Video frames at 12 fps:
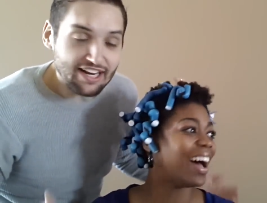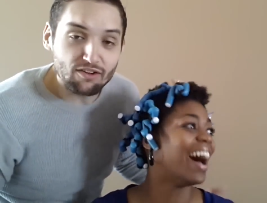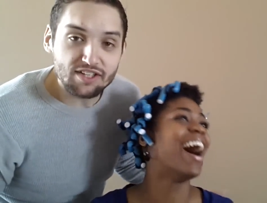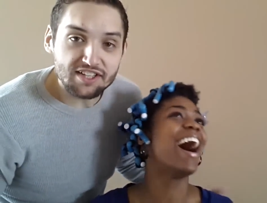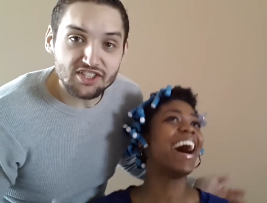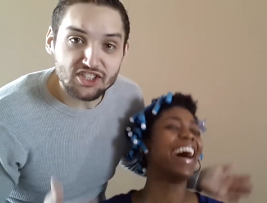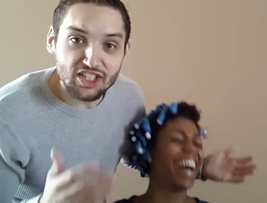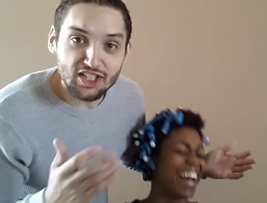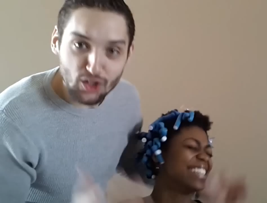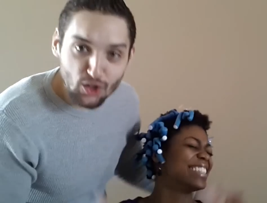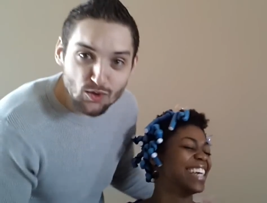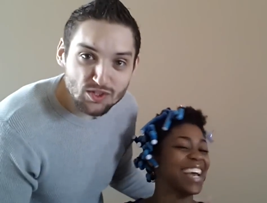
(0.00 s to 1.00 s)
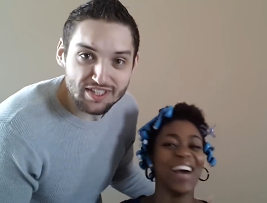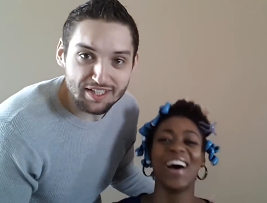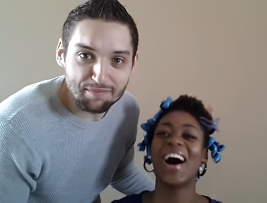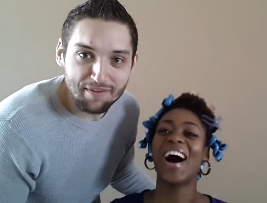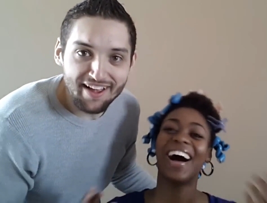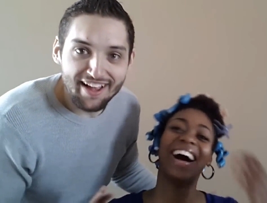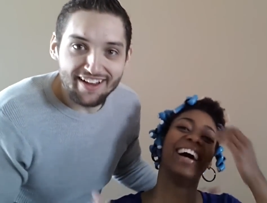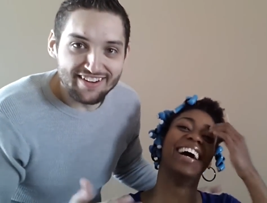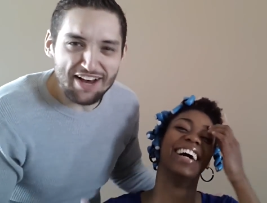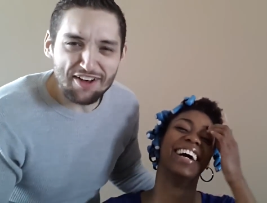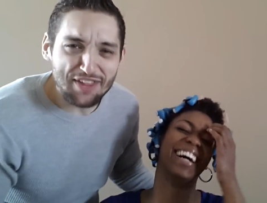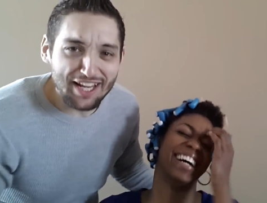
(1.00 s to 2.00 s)
Speaker 1: not only did she lose them,
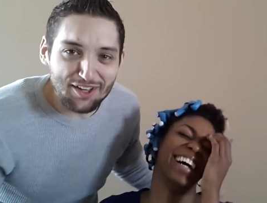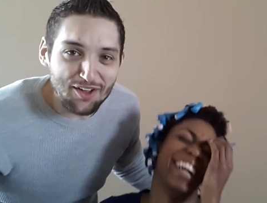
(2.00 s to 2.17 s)
now they